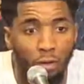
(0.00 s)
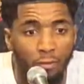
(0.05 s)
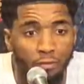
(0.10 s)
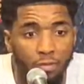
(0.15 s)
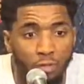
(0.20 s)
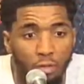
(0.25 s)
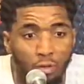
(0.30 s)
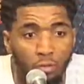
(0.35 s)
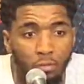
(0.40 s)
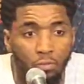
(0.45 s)
I've
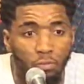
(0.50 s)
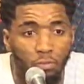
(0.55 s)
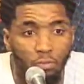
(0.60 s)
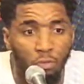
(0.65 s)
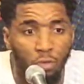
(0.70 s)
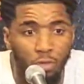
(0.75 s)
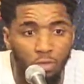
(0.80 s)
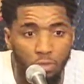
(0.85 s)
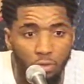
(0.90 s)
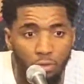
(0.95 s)
seen
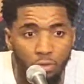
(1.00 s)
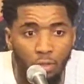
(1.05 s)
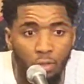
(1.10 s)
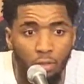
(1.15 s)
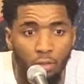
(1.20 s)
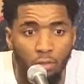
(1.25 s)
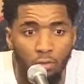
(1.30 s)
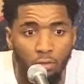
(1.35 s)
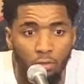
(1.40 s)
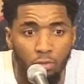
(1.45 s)
Royce
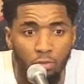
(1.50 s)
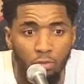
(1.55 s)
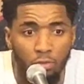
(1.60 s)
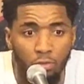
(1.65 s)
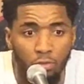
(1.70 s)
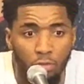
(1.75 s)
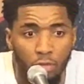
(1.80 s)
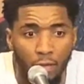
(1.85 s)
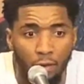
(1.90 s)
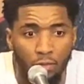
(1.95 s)
O'Neal, who's
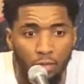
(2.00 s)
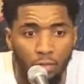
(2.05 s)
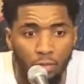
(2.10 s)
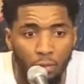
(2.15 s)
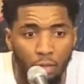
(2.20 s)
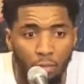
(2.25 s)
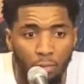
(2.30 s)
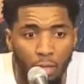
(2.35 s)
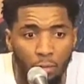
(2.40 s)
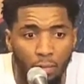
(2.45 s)
obviously
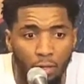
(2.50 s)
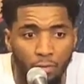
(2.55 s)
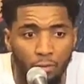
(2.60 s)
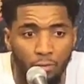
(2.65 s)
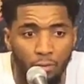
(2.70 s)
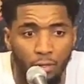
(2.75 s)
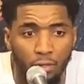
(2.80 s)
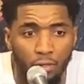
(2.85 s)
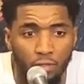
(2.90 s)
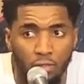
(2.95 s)
one of my best
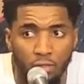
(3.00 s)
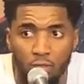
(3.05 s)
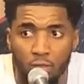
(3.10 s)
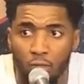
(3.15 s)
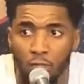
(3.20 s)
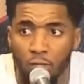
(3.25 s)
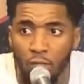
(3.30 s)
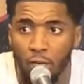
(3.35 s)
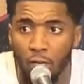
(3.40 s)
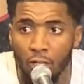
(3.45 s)
friends, he's
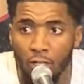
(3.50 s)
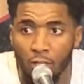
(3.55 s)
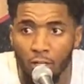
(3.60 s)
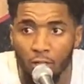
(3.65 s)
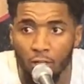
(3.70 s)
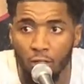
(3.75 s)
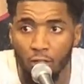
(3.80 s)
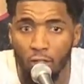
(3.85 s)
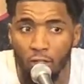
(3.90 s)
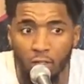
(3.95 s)
gone at it,
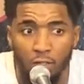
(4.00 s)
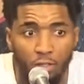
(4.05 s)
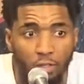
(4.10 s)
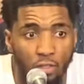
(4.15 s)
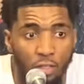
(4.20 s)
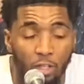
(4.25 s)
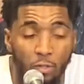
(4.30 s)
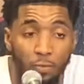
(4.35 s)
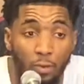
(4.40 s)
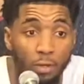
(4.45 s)
and
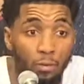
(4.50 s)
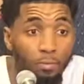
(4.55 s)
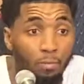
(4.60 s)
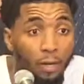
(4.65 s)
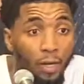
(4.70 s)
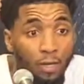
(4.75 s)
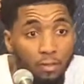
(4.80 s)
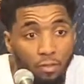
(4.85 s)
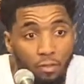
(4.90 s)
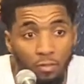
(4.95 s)
it's been
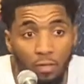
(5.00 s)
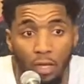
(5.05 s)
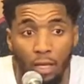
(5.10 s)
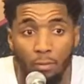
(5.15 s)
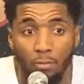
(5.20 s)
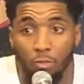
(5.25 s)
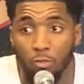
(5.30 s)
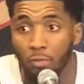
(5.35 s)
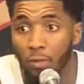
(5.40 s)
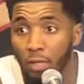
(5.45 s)
positive games.
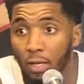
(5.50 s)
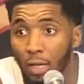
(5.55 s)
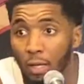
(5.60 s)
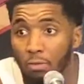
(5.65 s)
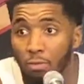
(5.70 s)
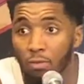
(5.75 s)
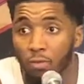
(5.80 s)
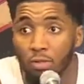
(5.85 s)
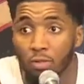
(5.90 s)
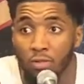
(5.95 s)
It's been games
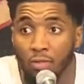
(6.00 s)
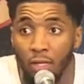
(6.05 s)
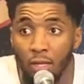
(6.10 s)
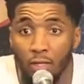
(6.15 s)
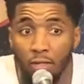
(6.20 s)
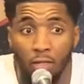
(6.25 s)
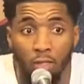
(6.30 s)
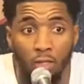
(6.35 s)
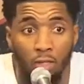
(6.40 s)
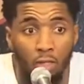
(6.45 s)
where Luka's had
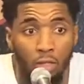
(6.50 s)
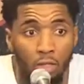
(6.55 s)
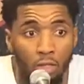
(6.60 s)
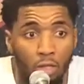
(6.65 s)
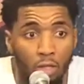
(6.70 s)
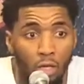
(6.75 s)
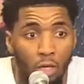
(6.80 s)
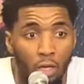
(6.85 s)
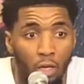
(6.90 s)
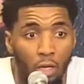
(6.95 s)

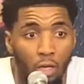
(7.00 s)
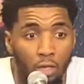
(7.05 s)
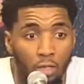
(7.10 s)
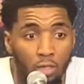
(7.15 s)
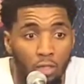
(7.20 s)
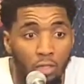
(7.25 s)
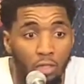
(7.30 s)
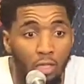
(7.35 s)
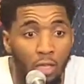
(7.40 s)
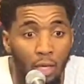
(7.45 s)

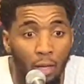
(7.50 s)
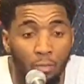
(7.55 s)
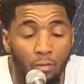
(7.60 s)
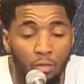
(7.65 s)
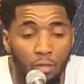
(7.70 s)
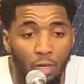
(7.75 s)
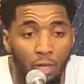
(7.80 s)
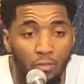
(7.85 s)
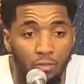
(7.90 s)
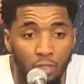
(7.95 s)
good games,
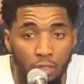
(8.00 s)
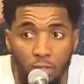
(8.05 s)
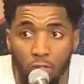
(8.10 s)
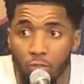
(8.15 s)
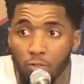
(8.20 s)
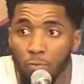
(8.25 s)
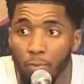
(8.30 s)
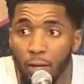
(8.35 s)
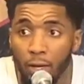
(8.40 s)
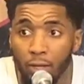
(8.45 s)
and I've seen
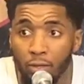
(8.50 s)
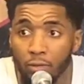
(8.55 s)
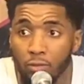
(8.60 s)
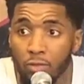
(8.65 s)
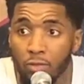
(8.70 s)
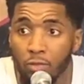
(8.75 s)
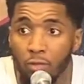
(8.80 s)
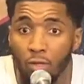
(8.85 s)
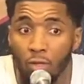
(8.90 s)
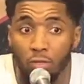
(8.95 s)
those
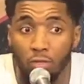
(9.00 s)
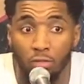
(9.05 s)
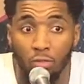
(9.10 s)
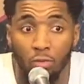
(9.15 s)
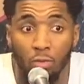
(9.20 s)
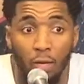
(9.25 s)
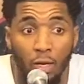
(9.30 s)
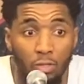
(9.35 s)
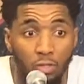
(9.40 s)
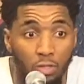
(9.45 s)
battles, you know, so
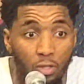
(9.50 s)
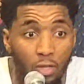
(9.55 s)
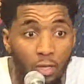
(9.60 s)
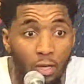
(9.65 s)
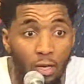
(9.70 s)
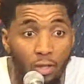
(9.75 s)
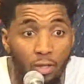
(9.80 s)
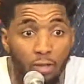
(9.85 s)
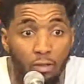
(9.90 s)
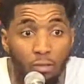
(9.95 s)
watching a guy
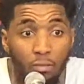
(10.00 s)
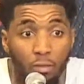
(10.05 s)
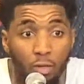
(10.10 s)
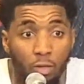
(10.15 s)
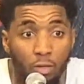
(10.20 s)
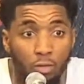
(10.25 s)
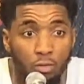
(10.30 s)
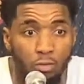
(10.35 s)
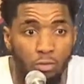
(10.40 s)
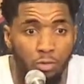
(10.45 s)
like LeVar,
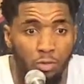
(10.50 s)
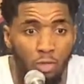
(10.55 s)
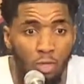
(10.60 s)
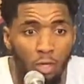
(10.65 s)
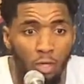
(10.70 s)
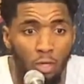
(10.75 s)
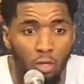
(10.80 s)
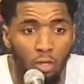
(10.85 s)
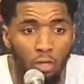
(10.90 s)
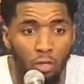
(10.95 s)
who's,
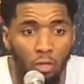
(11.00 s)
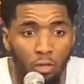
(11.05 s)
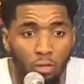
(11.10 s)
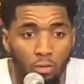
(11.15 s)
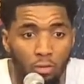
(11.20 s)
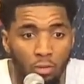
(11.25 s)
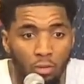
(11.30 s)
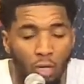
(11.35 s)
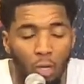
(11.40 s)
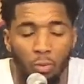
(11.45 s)
you know,
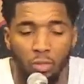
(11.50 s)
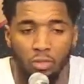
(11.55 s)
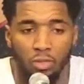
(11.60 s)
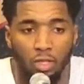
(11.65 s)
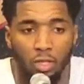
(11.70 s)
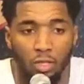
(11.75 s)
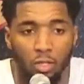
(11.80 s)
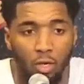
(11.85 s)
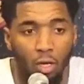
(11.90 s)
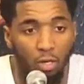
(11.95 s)
I wouldn't say
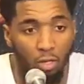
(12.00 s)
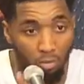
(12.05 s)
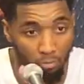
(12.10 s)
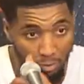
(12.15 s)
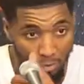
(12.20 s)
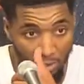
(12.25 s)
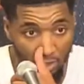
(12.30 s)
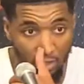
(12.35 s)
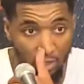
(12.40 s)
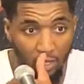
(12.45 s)
younger,
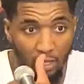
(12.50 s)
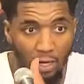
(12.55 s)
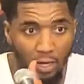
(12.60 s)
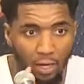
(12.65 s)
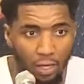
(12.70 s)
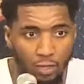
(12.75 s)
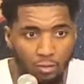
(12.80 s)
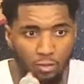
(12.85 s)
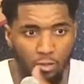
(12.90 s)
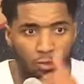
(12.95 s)
but not
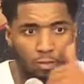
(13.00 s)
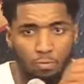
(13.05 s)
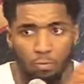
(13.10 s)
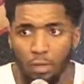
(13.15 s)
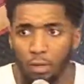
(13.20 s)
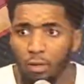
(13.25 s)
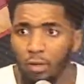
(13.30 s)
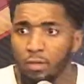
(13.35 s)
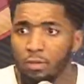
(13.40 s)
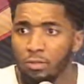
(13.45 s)
as
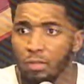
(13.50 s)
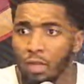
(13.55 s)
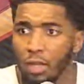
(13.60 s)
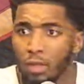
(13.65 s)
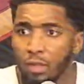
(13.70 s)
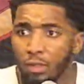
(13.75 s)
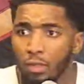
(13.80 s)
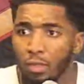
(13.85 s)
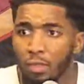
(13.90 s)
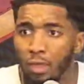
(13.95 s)
experienced
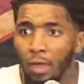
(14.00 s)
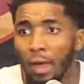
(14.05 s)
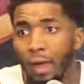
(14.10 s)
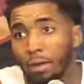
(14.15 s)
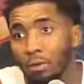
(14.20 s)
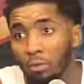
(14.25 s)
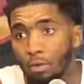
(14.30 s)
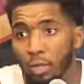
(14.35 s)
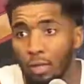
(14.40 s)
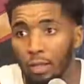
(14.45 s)
in
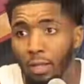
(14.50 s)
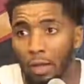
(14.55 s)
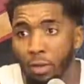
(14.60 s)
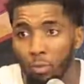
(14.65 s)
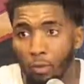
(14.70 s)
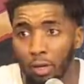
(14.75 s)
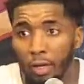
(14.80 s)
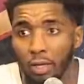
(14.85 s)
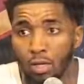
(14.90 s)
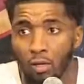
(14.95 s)
that
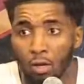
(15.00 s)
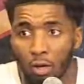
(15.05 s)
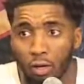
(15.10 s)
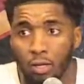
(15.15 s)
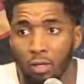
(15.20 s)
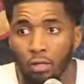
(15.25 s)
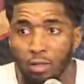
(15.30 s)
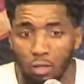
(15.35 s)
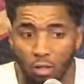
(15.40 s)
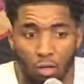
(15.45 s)
way,
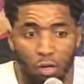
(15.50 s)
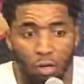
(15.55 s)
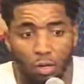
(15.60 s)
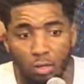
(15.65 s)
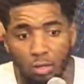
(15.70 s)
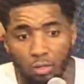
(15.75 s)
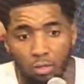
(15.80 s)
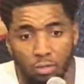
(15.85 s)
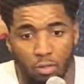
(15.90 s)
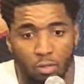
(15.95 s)
guarding
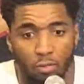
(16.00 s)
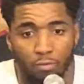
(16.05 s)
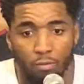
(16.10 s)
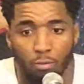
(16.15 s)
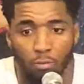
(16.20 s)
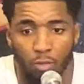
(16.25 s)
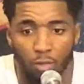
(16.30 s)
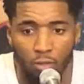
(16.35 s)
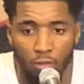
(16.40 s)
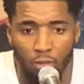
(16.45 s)
Luka
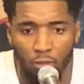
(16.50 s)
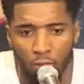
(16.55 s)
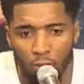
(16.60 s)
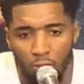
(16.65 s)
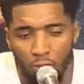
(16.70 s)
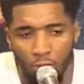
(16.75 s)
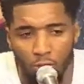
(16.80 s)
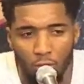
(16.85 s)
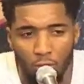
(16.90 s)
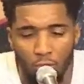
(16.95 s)
from a
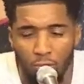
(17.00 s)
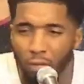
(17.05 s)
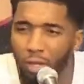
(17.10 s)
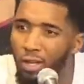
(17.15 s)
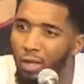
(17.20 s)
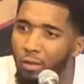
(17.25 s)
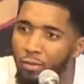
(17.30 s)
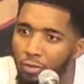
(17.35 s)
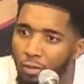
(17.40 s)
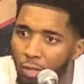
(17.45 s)

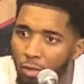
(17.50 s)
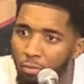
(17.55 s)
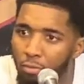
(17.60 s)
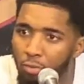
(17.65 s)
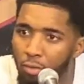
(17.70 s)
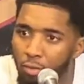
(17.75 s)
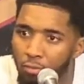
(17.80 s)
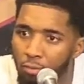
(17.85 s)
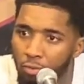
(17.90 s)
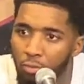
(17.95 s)
playoff
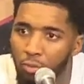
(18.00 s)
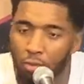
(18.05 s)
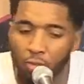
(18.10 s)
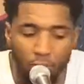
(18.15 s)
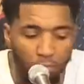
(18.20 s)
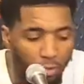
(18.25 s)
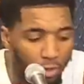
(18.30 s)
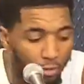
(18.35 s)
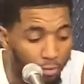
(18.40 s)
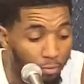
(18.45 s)
standpoint, from a
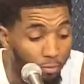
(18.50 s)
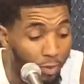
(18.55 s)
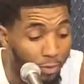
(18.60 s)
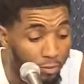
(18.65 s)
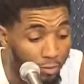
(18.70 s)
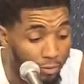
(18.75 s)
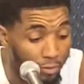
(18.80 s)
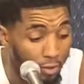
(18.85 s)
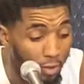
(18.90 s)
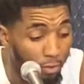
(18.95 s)

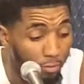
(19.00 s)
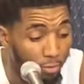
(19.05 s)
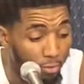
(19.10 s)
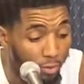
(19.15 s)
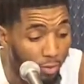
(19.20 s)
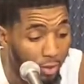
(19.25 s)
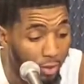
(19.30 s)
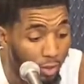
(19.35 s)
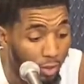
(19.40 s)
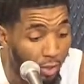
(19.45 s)
mental
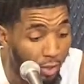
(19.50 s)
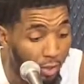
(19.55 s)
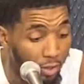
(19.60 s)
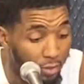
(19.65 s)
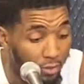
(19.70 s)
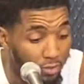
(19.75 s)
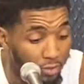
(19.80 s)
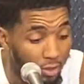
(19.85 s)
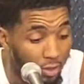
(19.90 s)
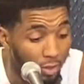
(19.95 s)
standpoint, and to
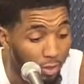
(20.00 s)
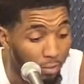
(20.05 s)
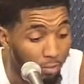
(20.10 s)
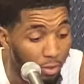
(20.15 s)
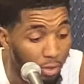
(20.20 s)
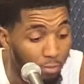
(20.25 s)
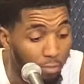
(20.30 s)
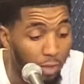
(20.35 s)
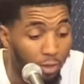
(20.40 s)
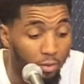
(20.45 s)
see him
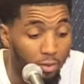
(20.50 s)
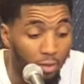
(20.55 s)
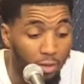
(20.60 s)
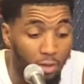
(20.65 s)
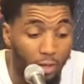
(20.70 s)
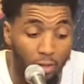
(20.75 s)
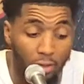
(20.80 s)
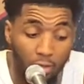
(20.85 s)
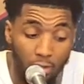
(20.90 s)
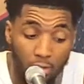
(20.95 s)
come out there
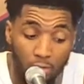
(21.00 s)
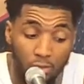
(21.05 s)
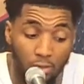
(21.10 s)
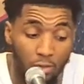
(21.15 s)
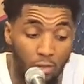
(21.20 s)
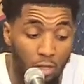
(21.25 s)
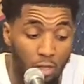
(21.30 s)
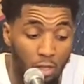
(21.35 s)
like this